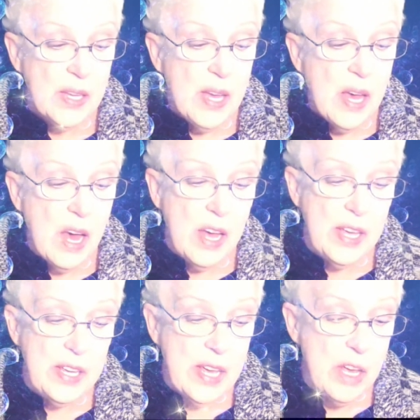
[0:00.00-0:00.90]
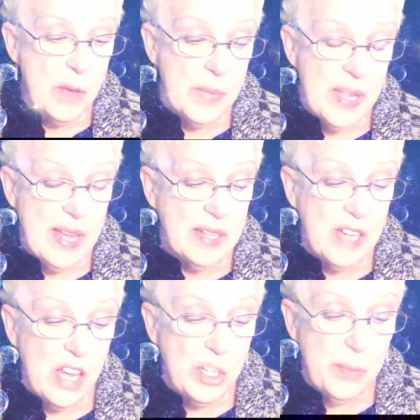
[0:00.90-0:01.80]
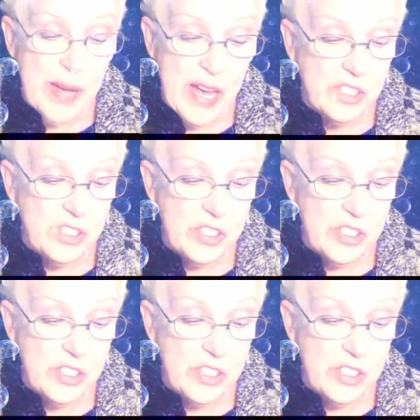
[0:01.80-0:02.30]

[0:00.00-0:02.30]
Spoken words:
I am an unabashed,